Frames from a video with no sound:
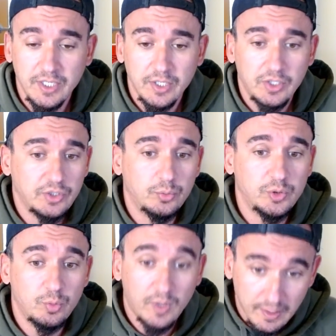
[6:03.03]
You
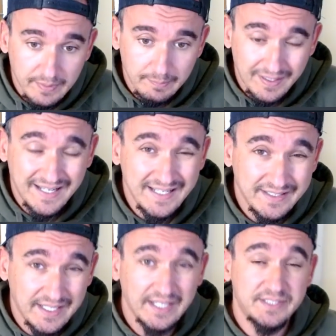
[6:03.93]
want to be buying
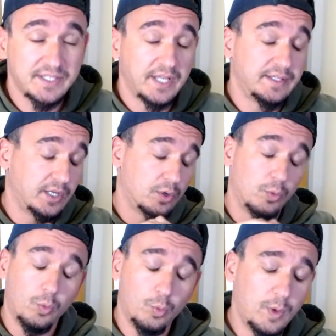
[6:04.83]
dates that are
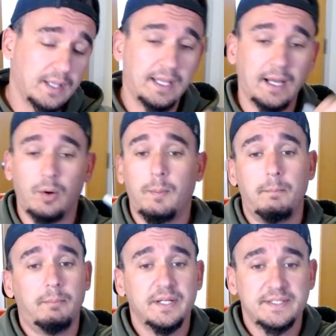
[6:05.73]
well out,
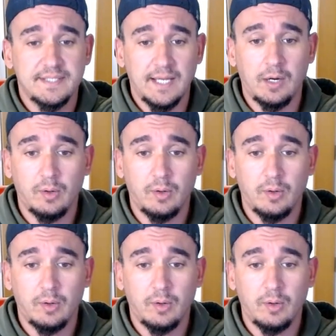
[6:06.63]
months out.